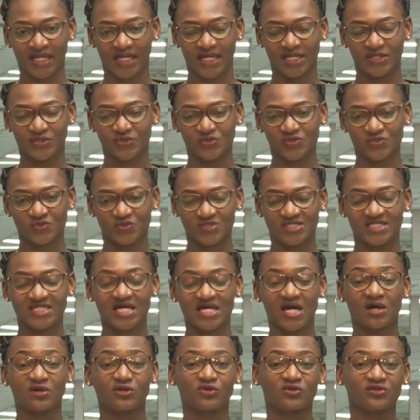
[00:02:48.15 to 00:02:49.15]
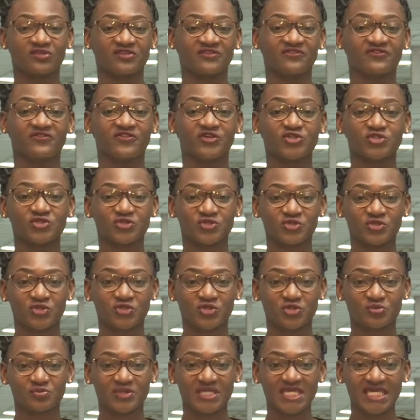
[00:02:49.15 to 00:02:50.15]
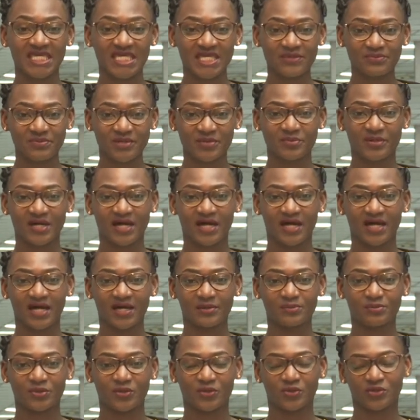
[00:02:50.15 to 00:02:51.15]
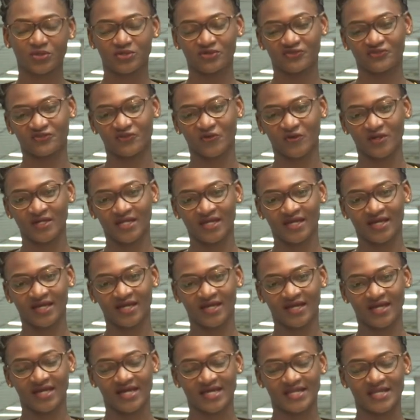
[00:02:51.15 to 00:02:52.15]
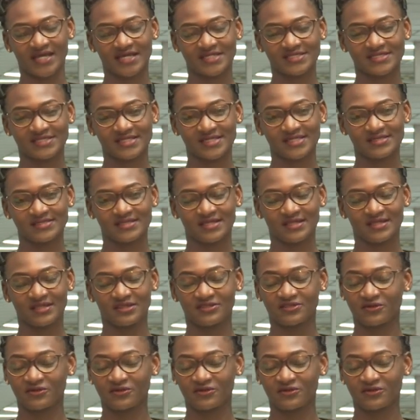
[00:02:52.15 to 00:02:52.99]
And also download the Vision Group e-paper app on your phone and access the